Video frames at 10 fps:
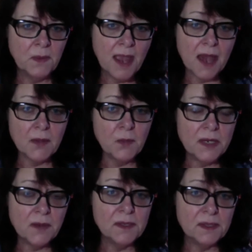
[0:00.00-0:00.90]
how do we
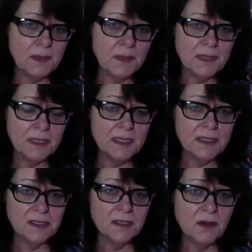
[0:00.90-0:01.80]
know what the public
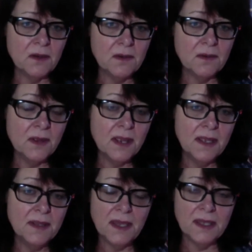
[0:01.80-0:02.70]
needs to know
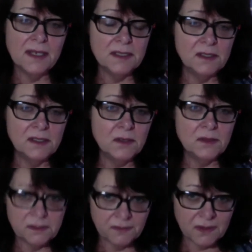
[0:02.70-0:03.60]
that is
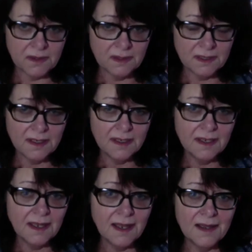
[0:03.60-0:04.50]
useful?
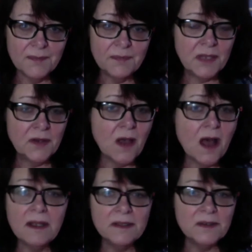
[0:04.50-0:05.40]

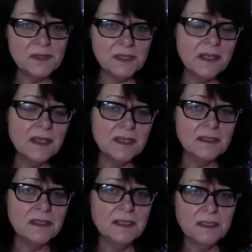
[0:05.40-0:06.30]
All of those
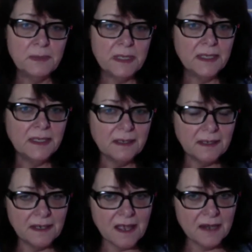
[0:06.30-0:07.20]
things need to be
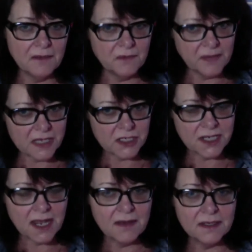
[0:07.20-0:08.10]
kind of
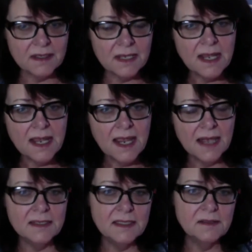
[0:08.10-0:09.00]
fleshed out. And
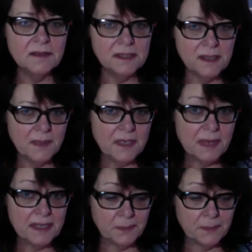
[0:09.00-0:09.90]
until somebody
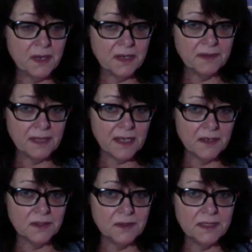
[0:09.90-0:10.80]
makes a point of it, like
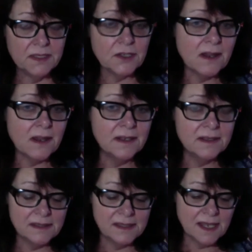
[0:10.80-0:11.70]
you're doing, John,
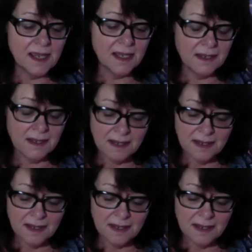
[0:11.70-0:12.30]
to say,